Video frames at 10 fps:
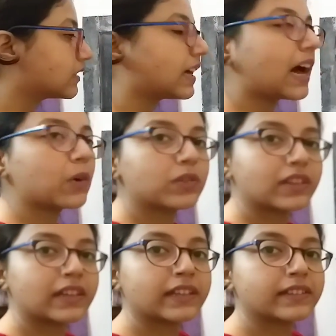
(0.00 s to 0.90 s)
The
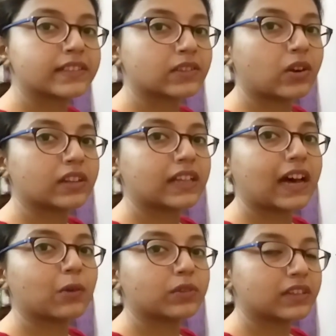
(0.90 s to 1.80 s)
outer layer is called the
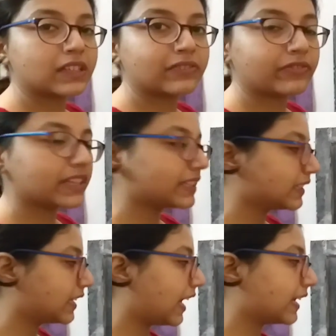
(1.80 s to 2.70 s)
outer
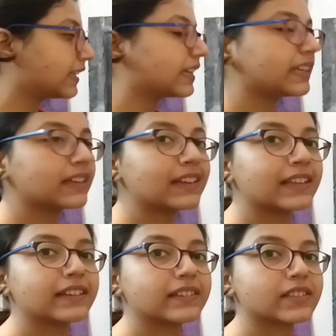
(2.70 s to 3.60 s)
leaflet and the inner
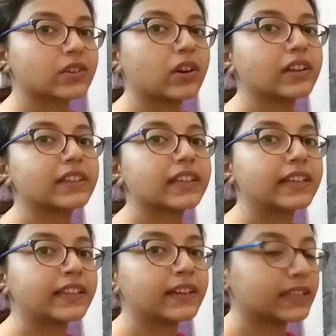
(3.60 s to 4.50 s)
layer is called
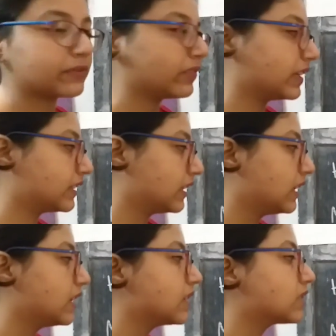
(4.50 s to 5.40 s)
inner leaflet.
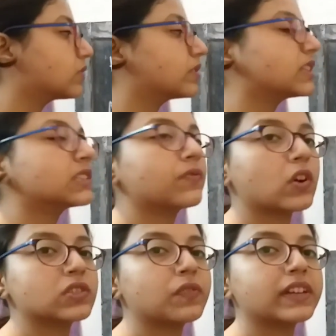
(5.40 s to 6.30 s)
So this
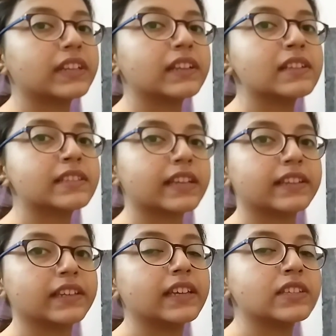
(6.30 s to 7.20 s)

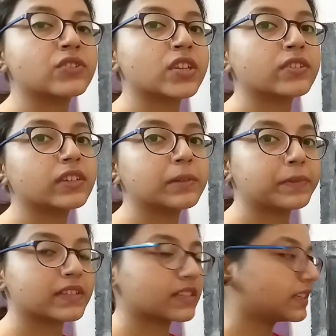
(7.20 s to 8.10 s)
phosphatidylserine is generally
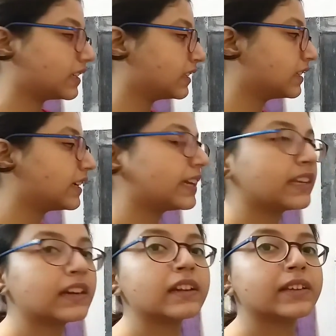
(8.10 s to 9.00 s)
present in the
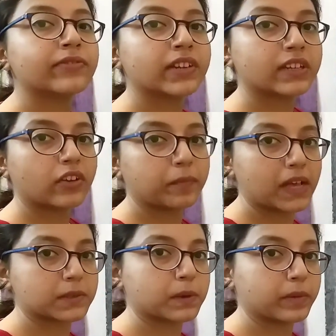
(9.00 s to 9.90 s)
inner leaflet of
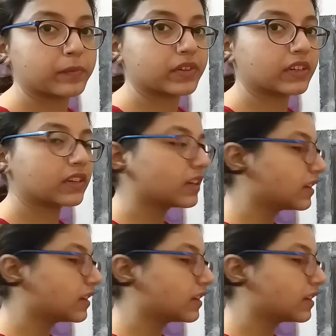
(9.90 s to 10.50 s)
plasma membrane.